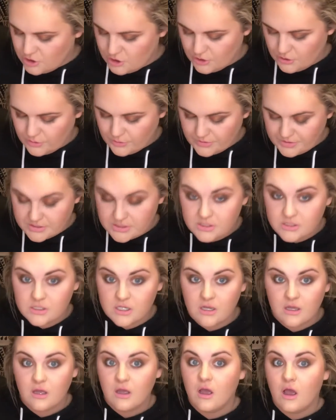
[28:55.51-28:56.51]

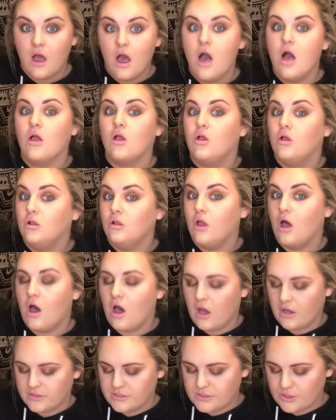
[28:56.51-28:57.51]
Juice
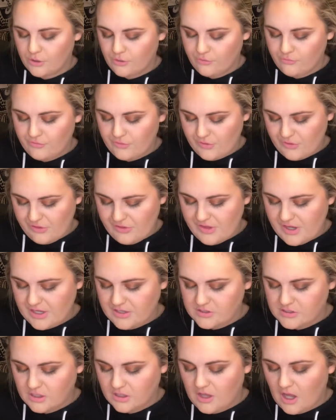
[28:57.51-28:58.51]
gloss over this.